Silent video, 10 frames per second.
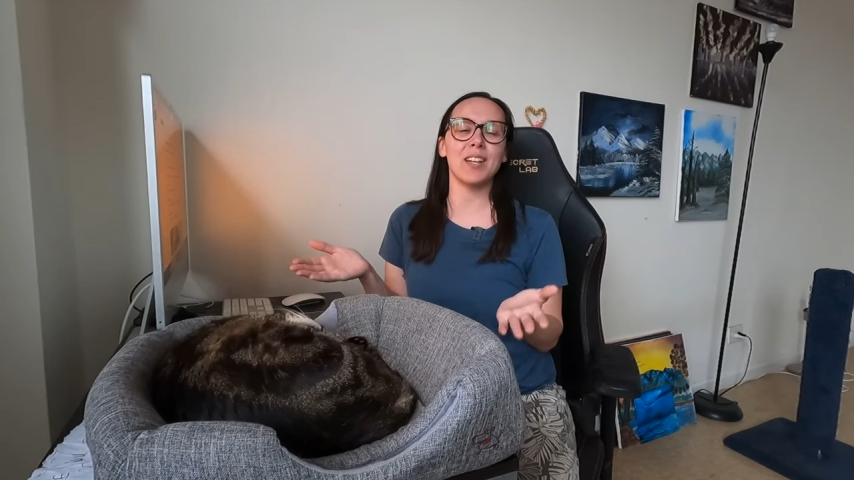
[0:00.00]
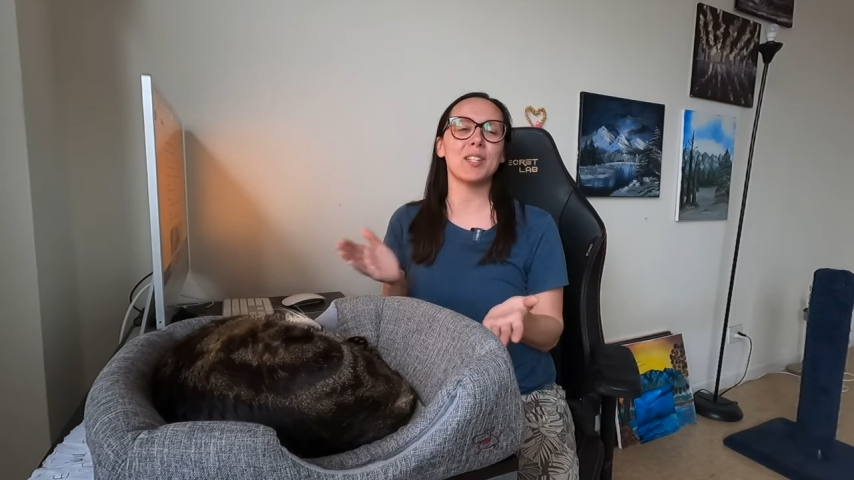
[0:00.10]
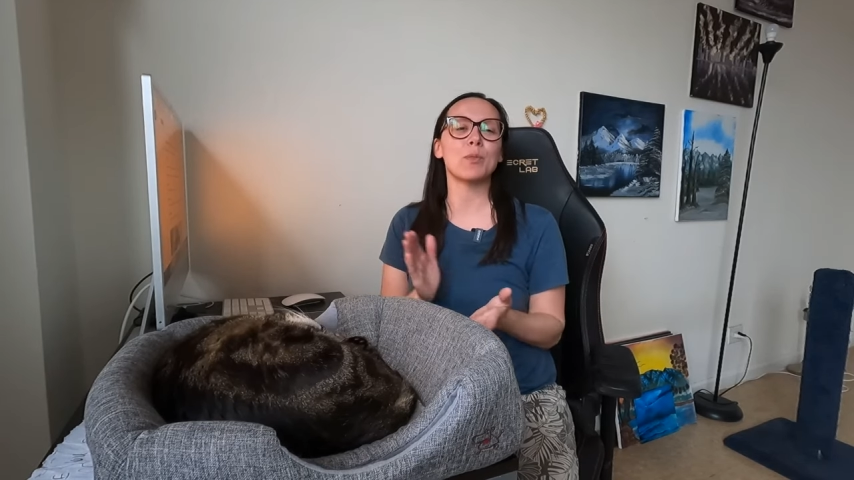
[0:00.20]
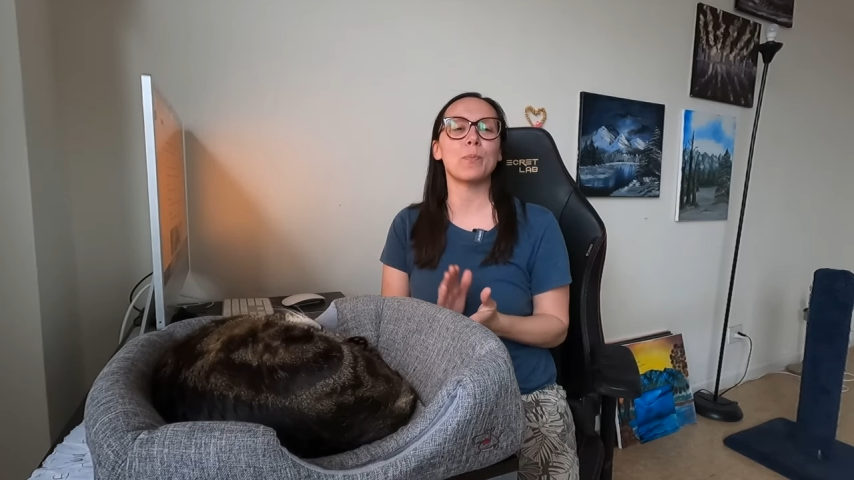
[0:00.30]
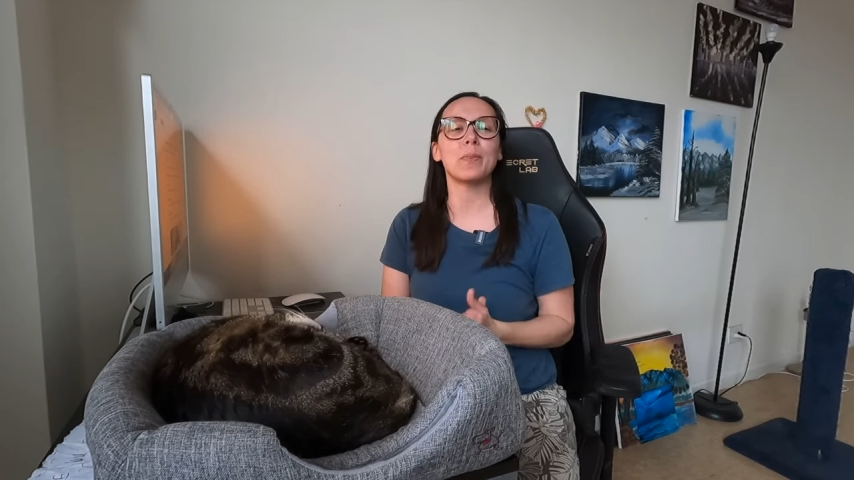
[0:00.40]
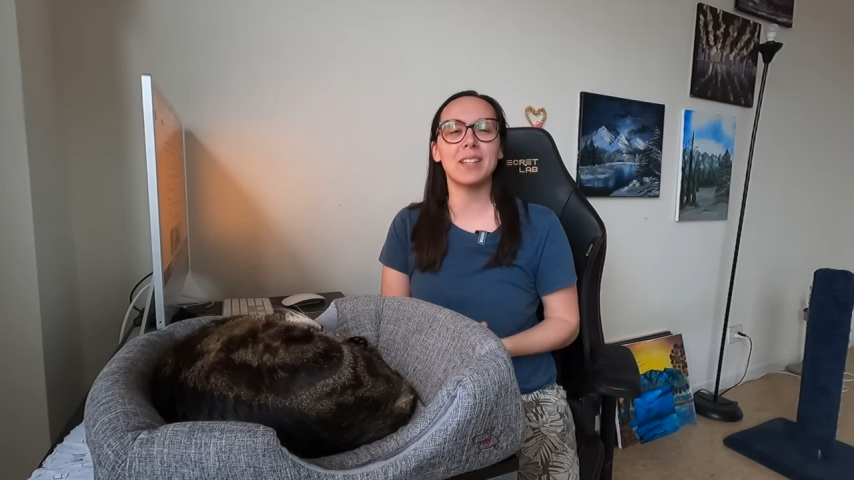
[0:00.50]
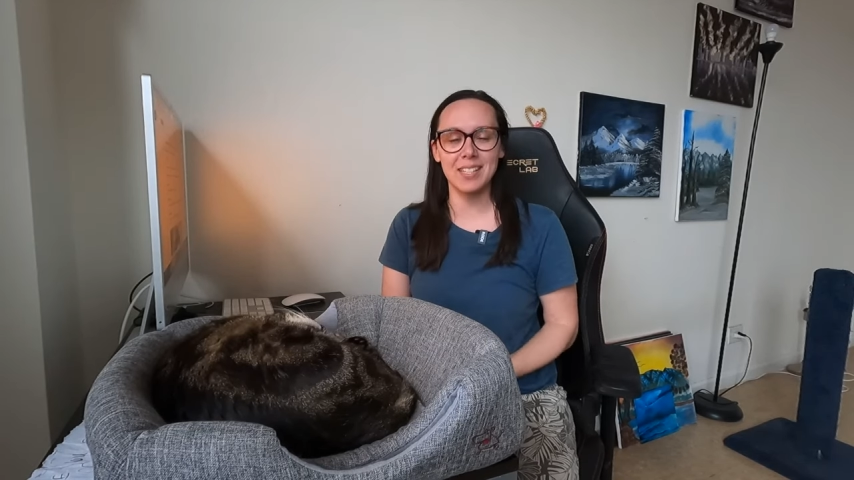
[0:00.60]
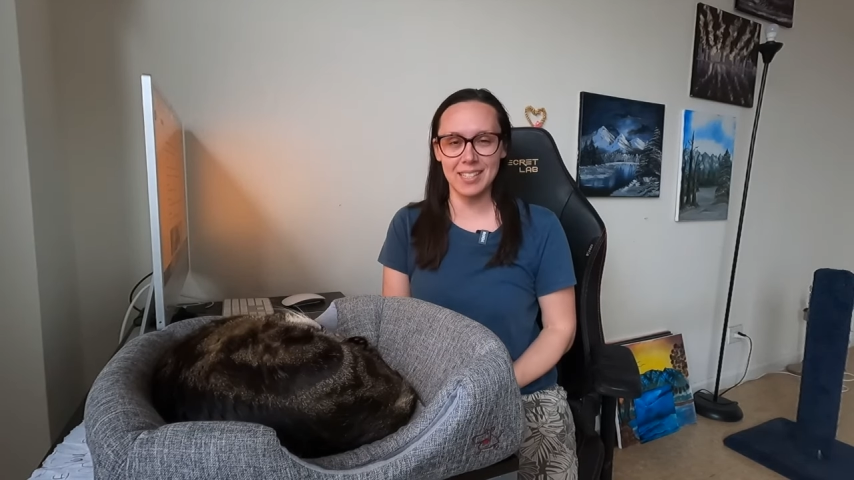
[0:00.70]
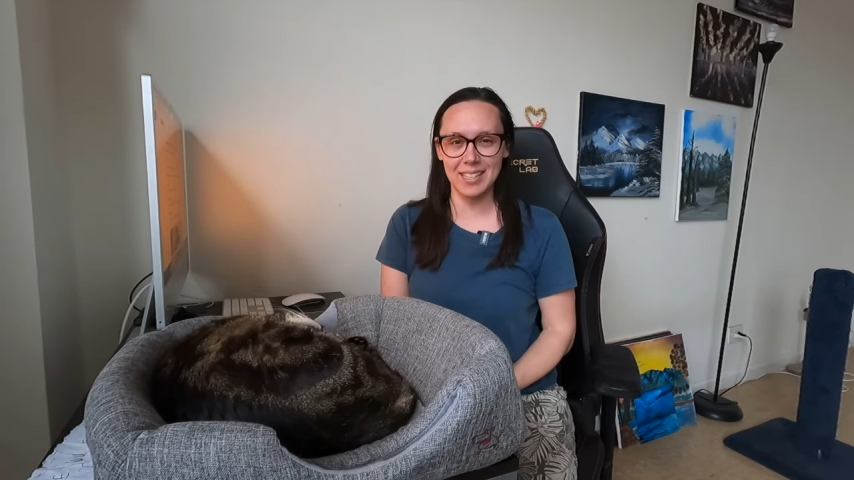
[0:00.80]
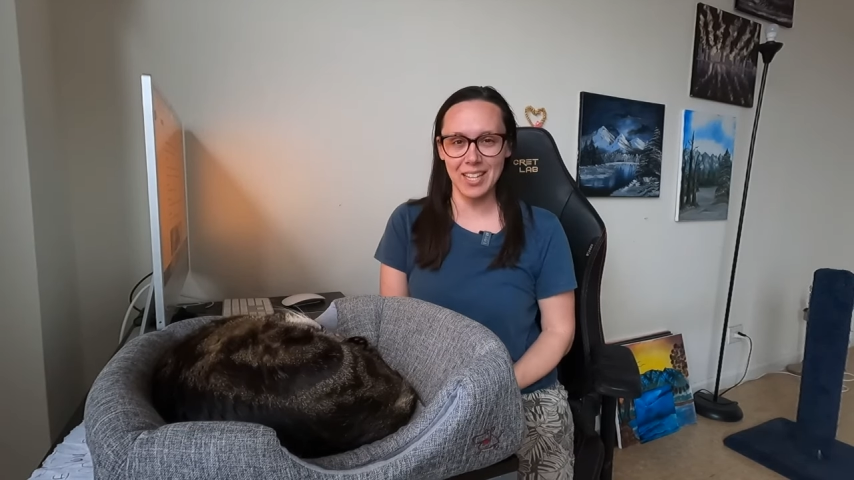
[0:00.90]
It is a
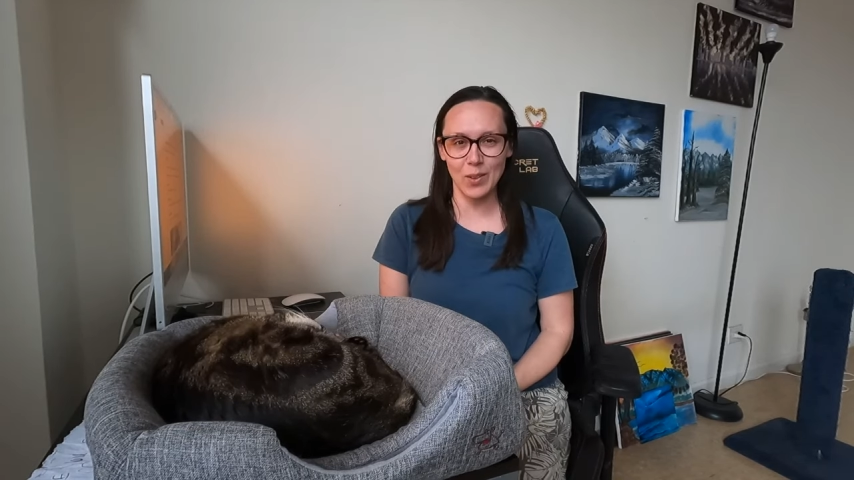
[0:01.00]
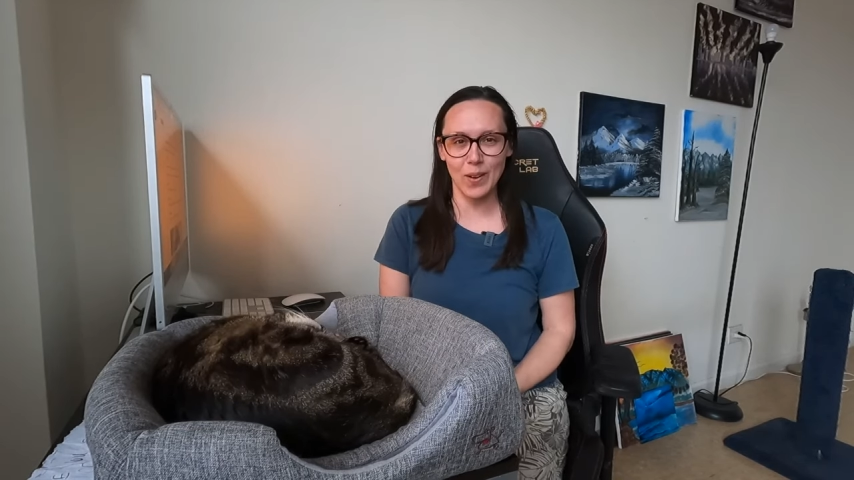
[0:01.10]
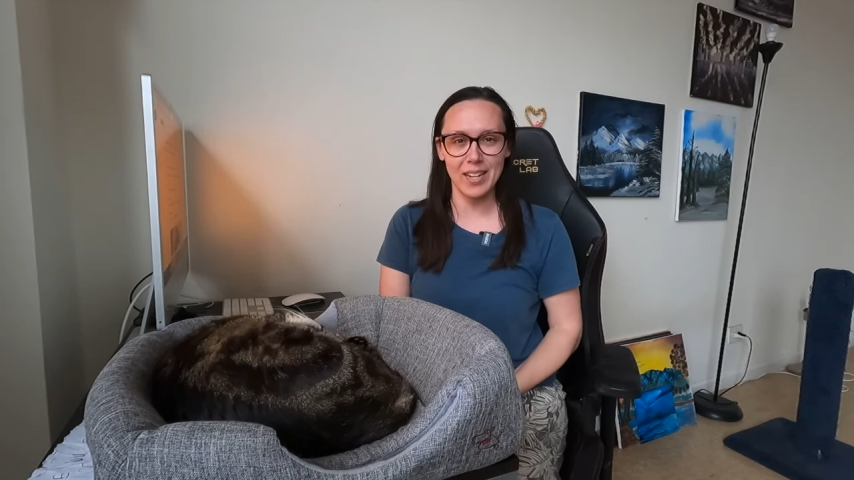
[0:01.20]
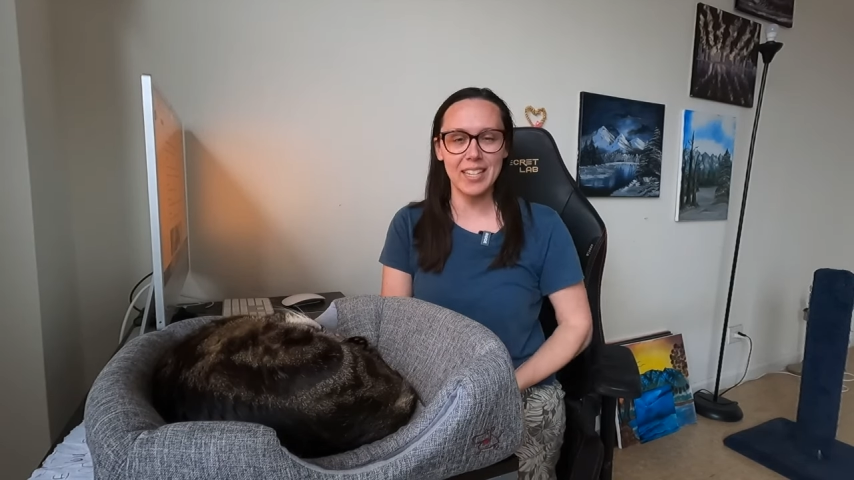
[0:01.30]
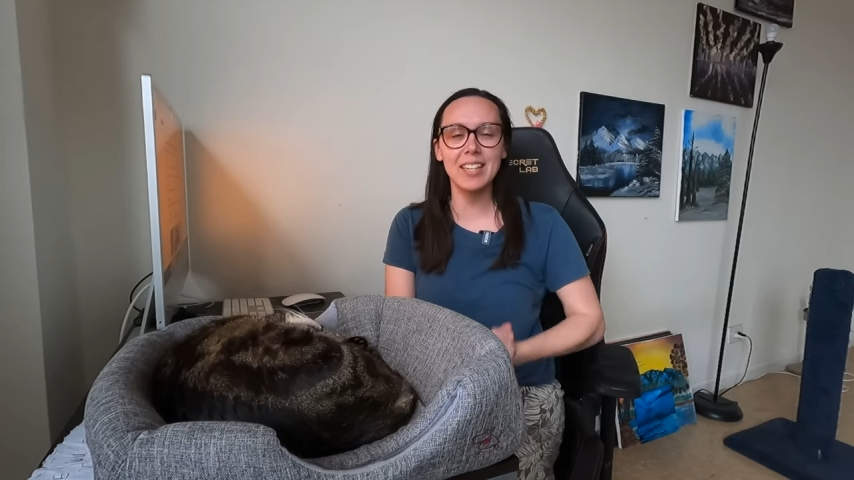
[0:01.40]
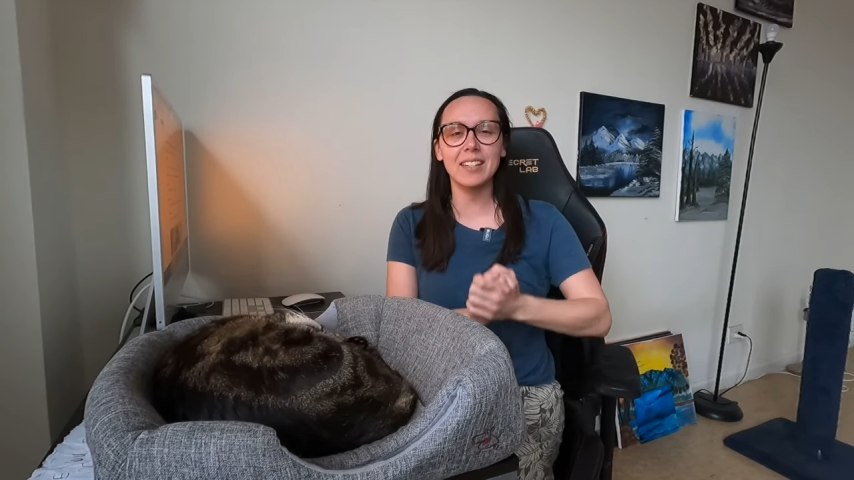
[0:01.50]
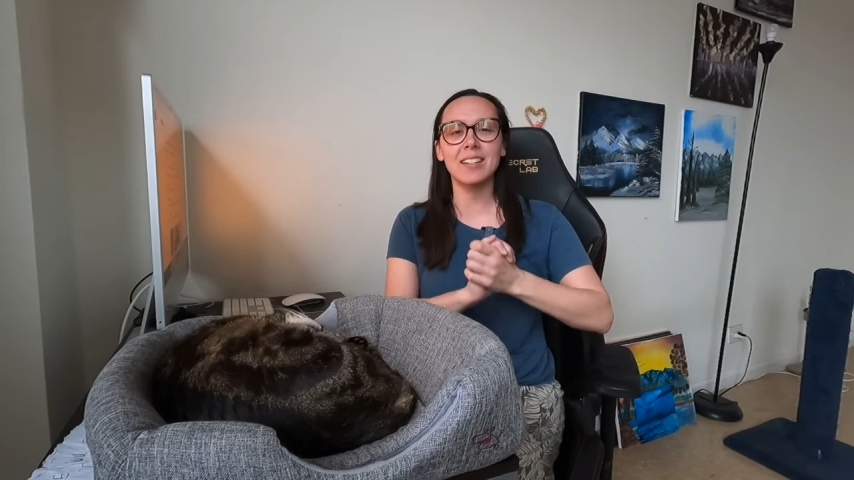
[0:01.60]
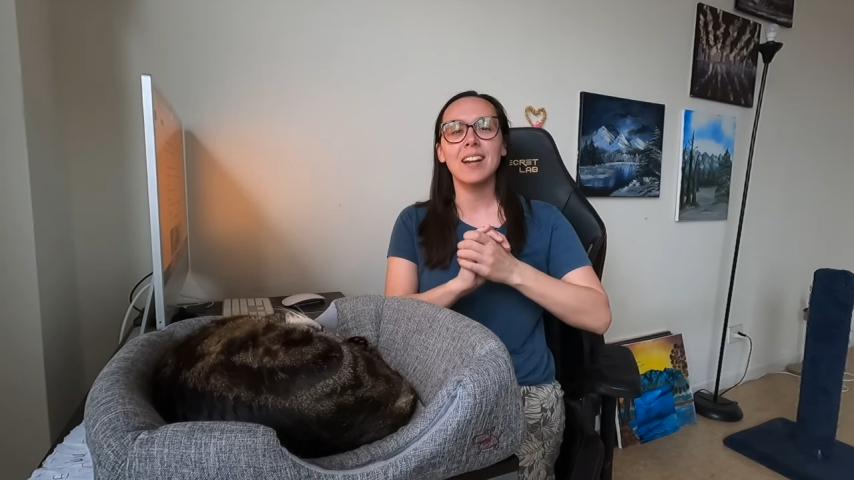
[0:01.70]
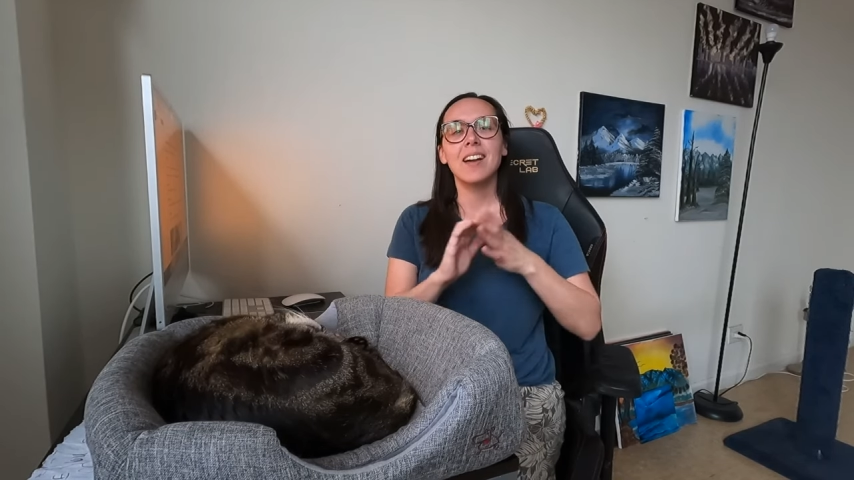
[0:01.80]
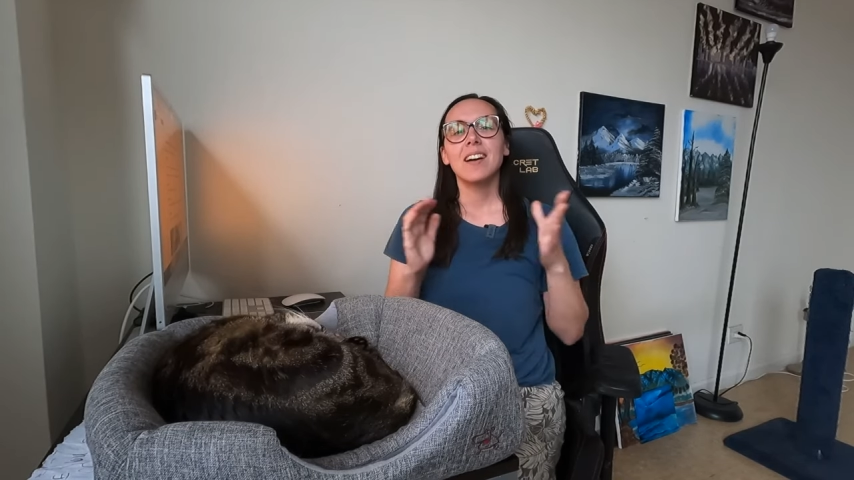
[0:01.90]
blessing that you are here.